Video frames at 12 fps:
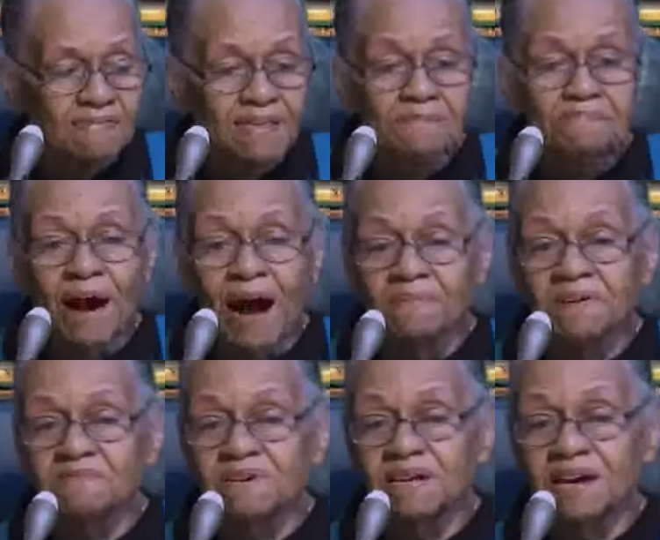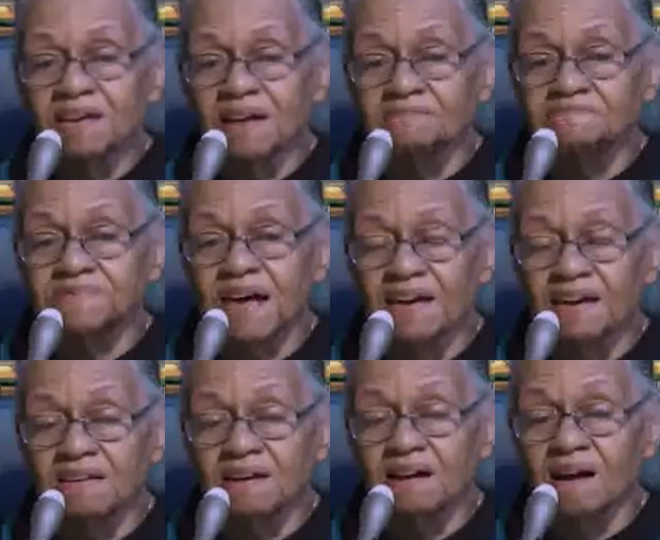they probably would end up
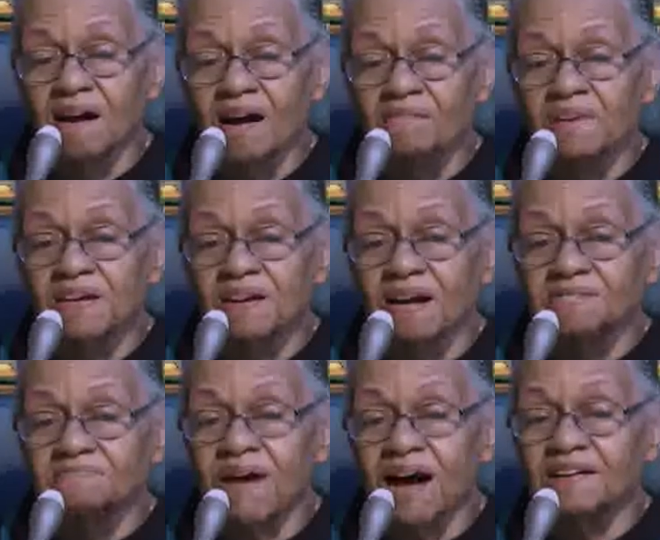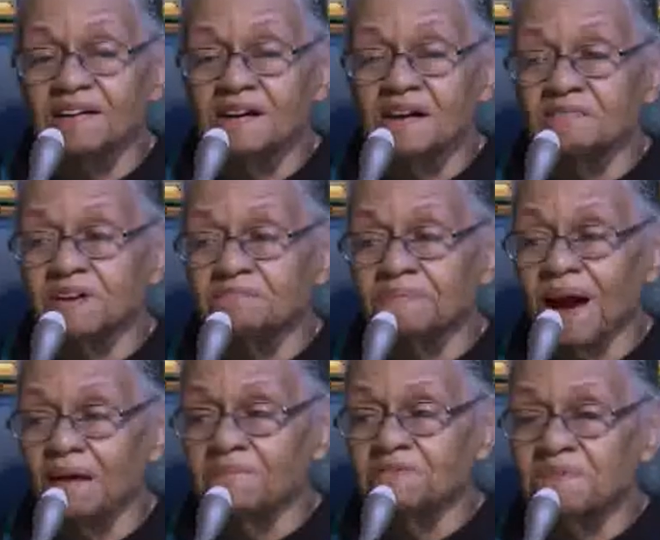taking the car because my gun would
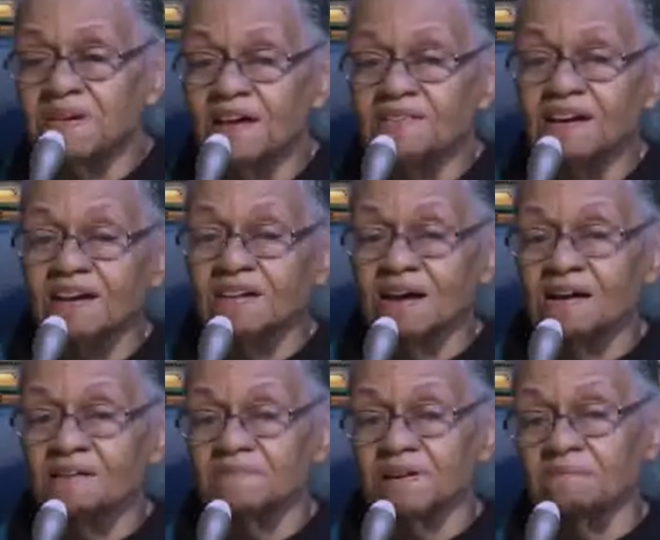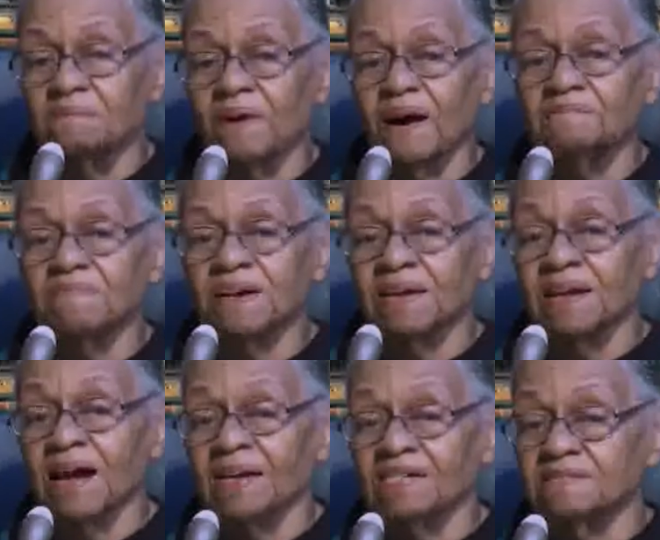probably be in the glove compartment and
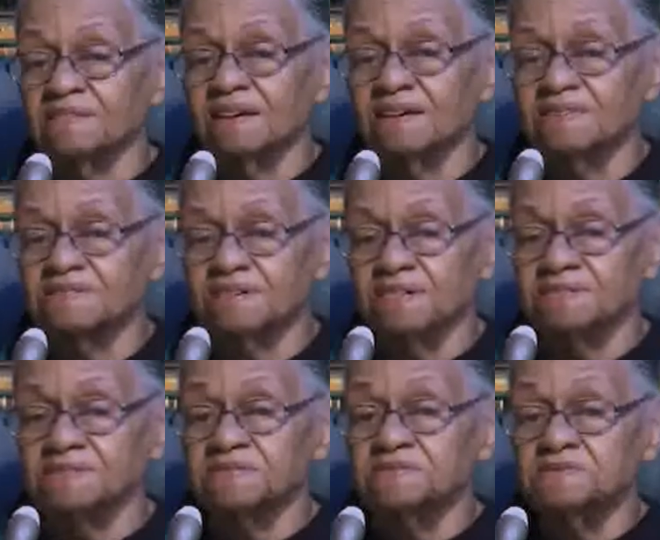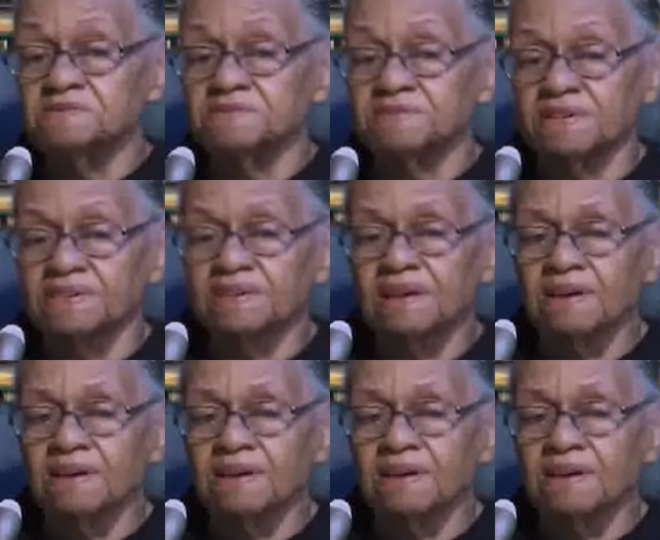I couldn't get a chance to use it.